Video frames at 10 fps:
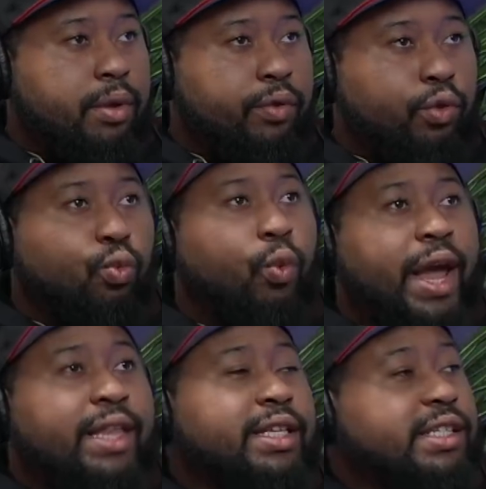the
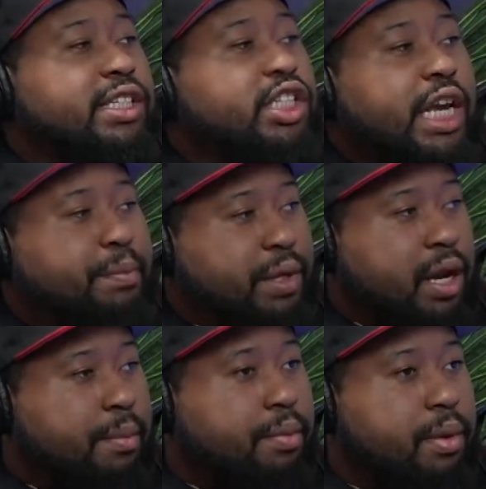way this is shaping
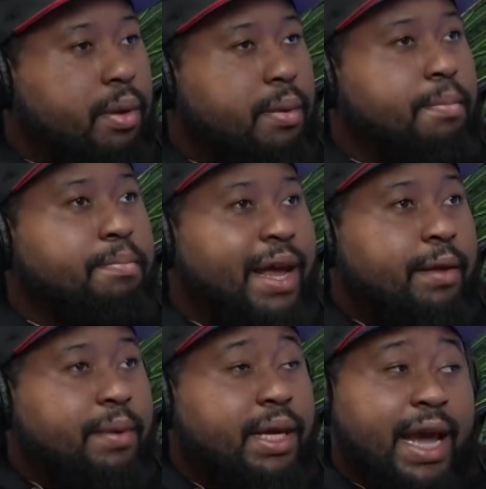up,
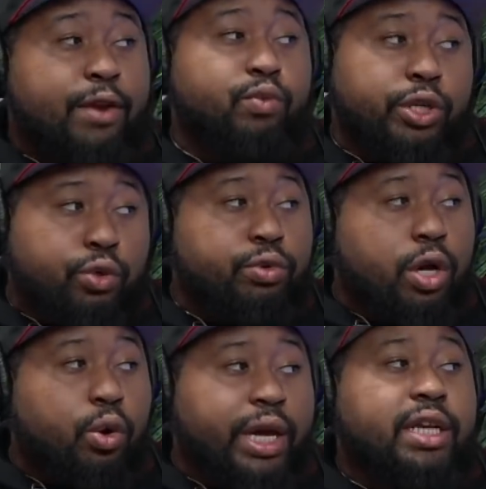maybe, and we do
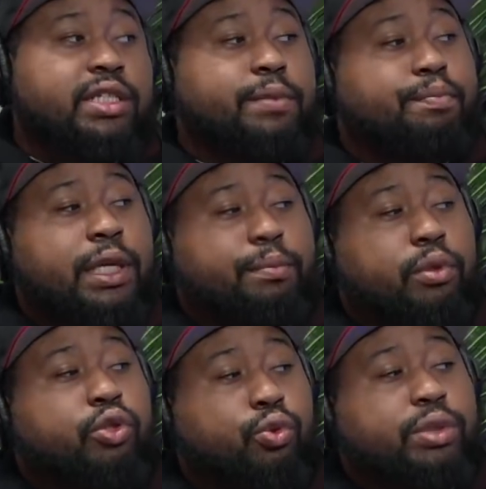know innocent
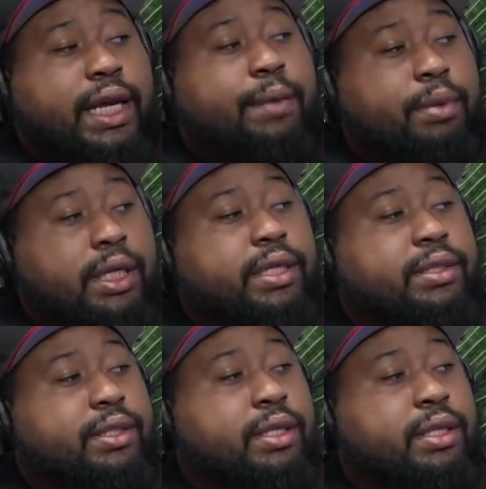people do take pleas.